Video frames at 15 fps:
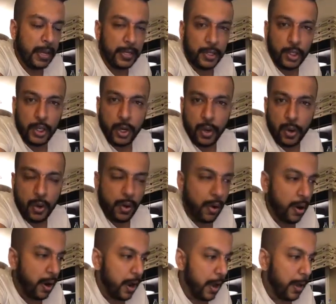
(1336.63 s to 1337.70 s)
It's
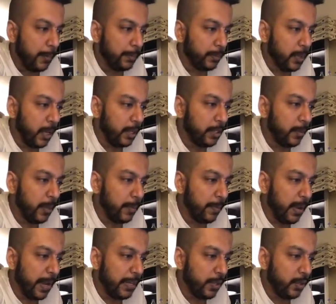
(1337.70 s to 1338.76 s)
your
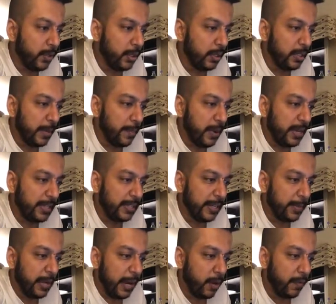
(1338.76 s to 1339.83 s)
ultimate place,
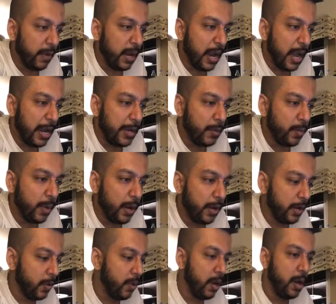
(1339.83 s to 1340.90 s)
step-by-step kind of guide
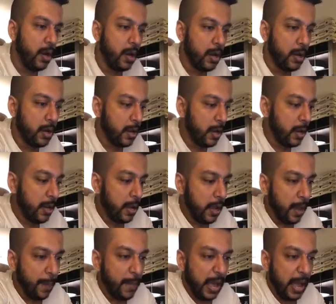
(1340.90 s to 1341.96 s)
where you learn
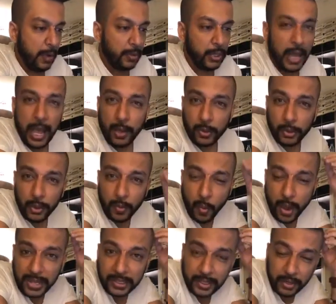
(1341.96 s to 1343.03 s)
about how to
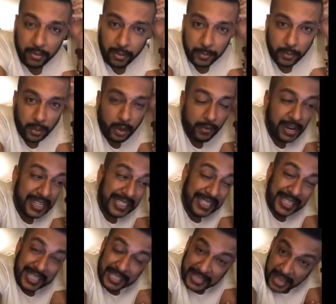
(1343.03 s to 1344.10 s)
invest in
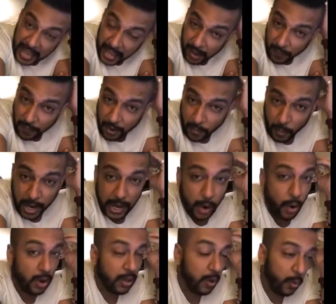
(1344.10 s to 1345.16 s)
cryptocurrencies the alpha
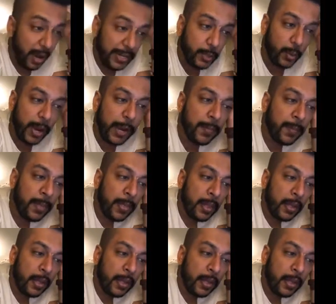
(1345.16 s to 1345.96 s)
way or the right way.